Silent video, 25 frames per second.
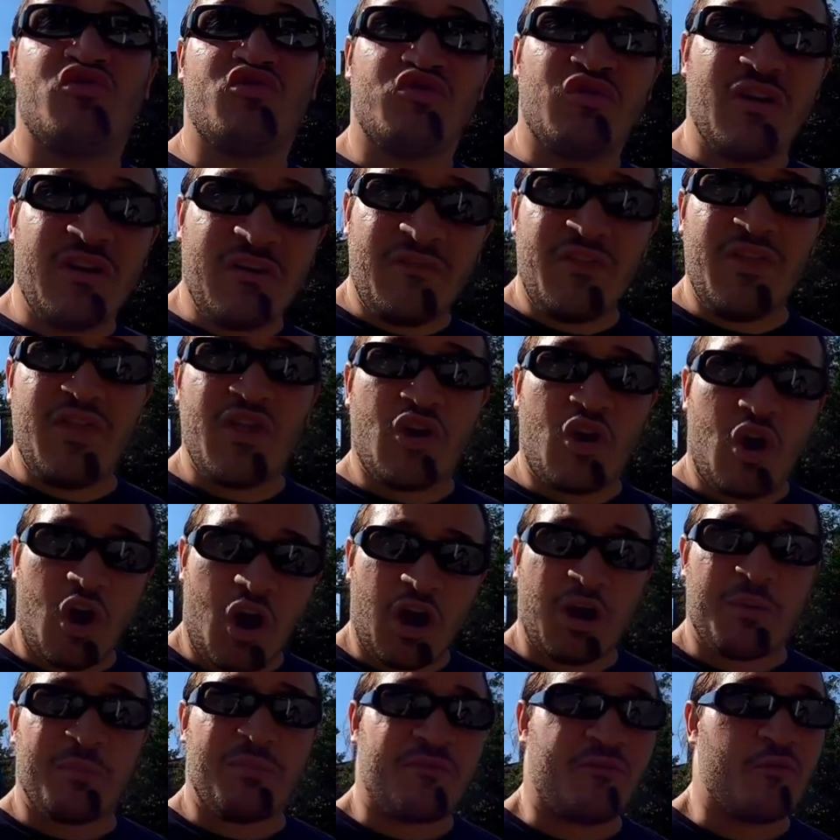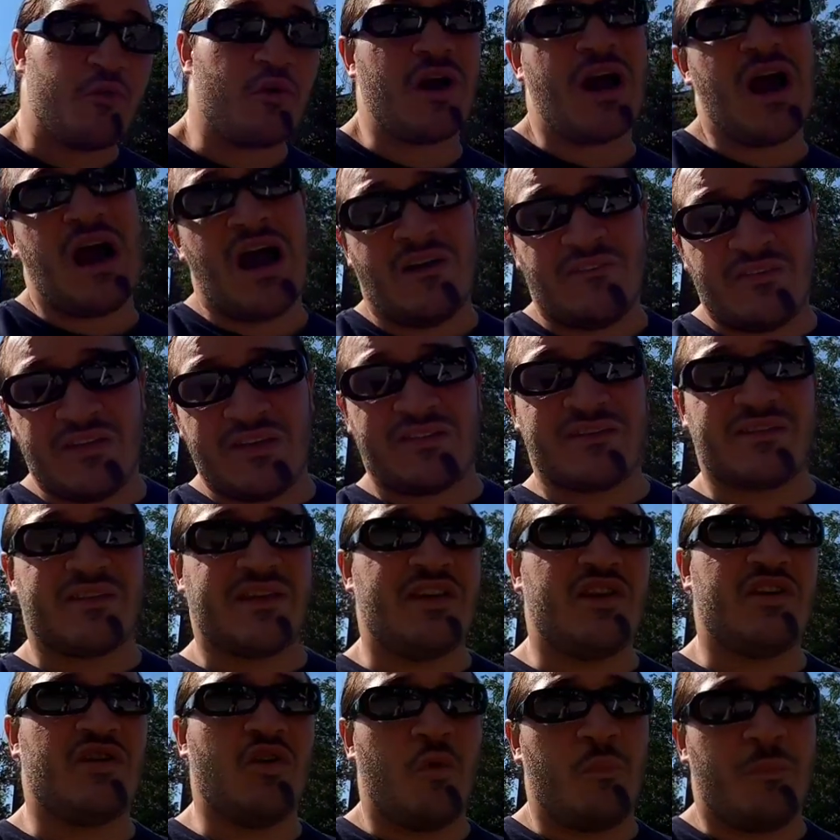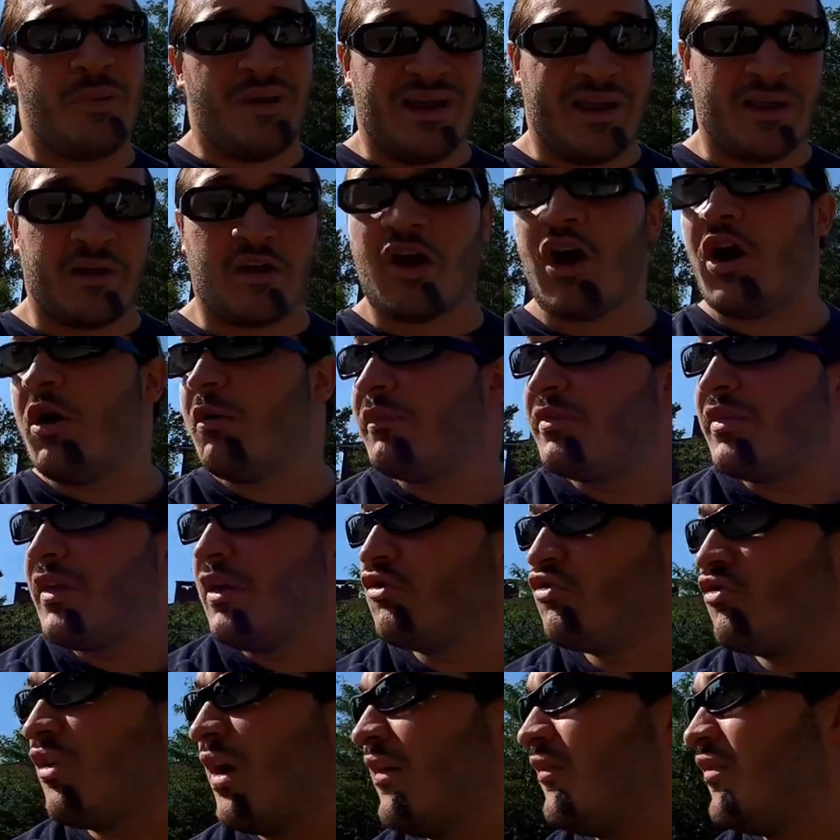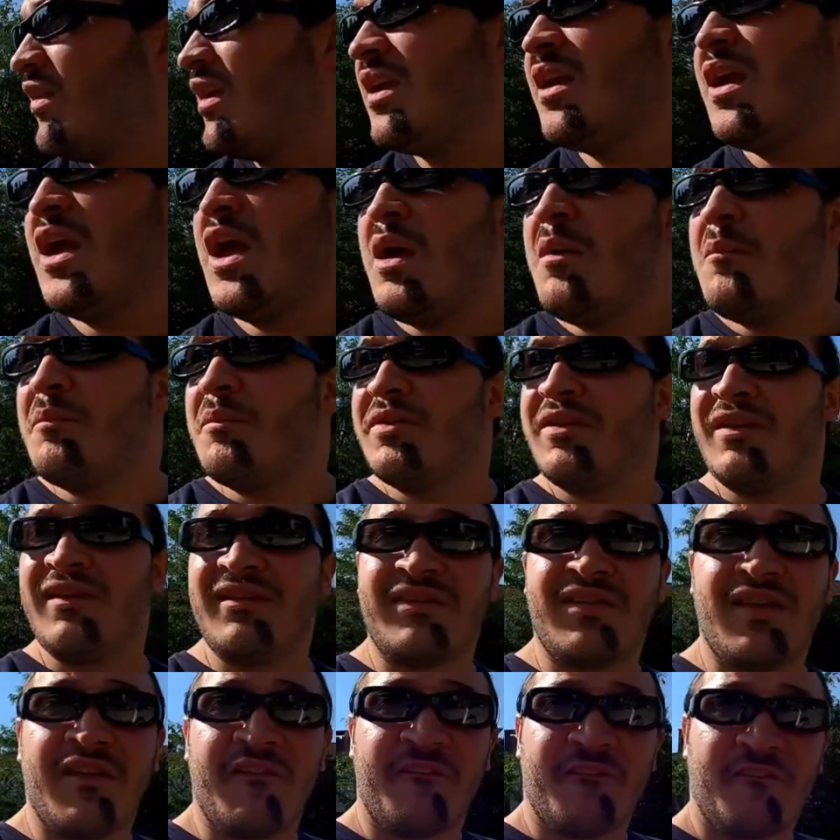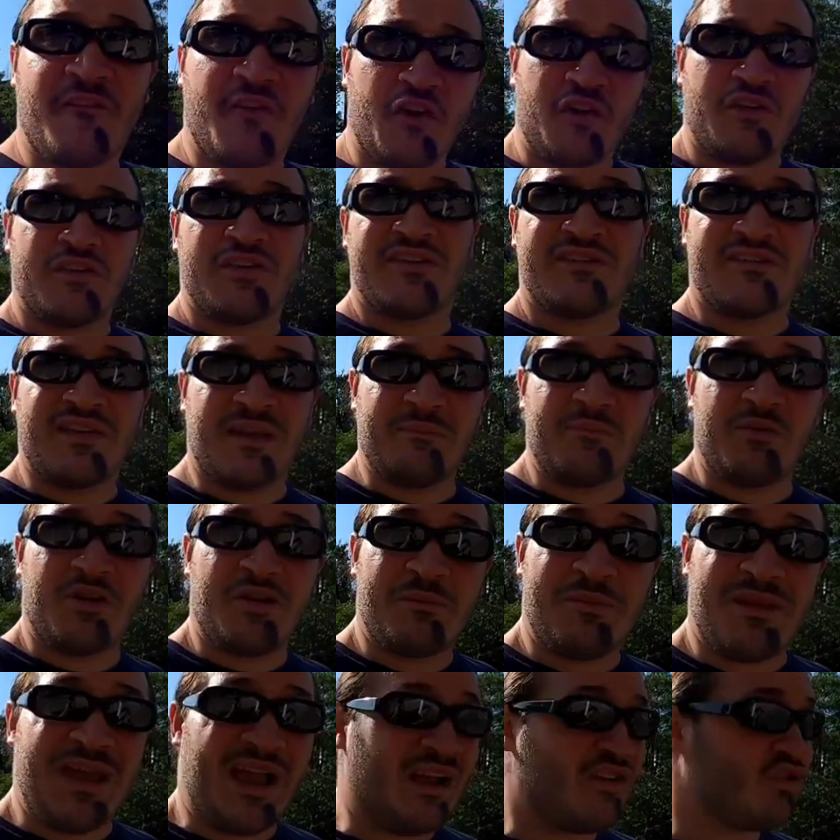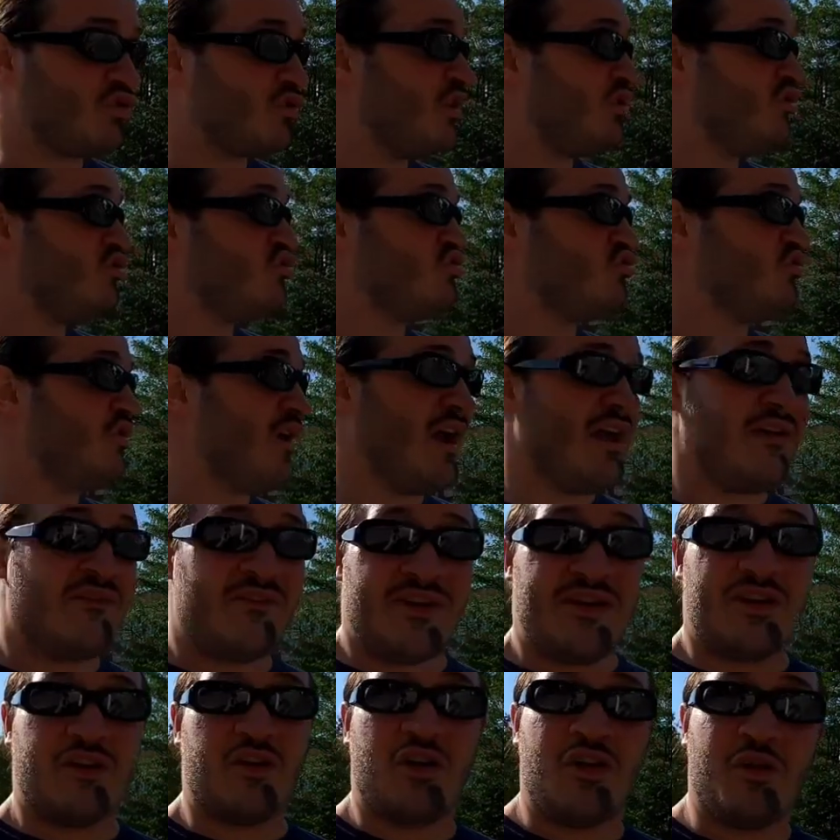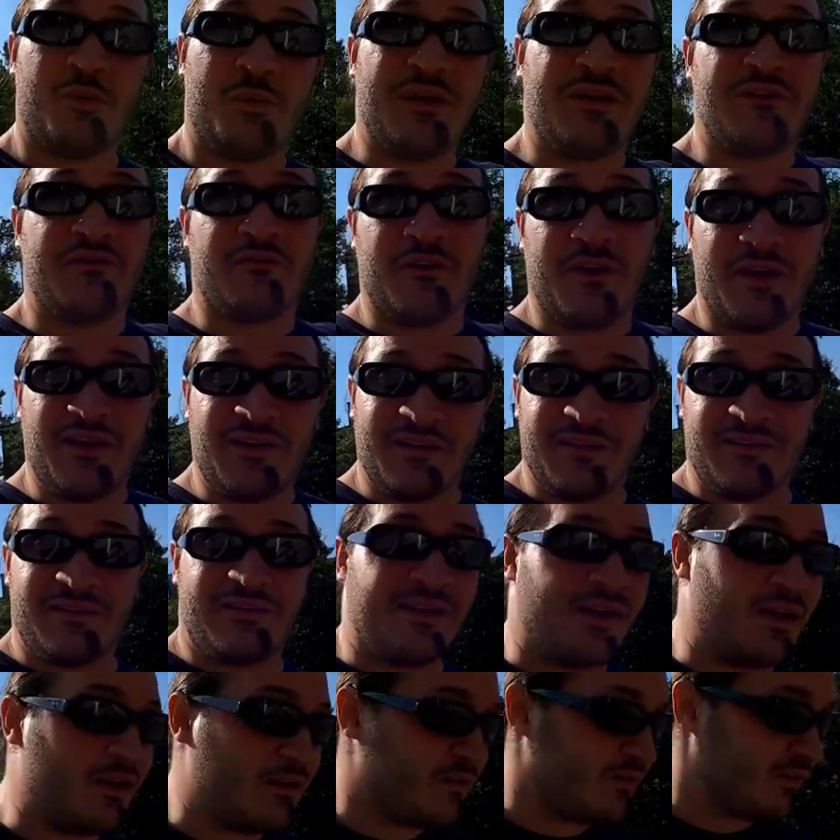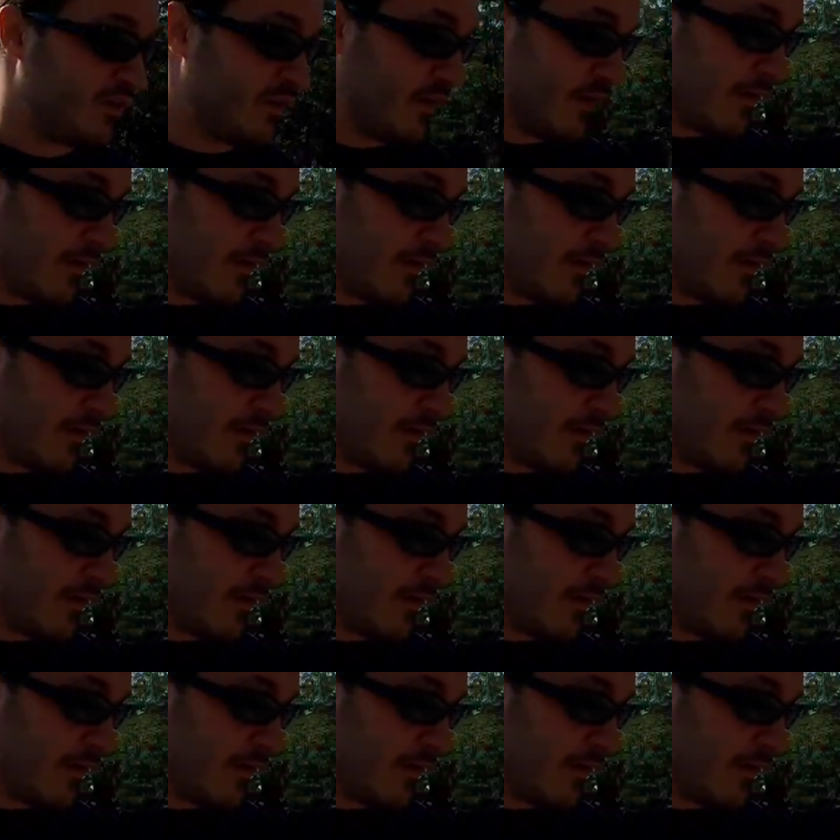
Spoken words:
driven the car before. Obviously, you don't buy a car without driving it. But this is the furthest I'm gonna be actually driving it all the way to Franklin's house.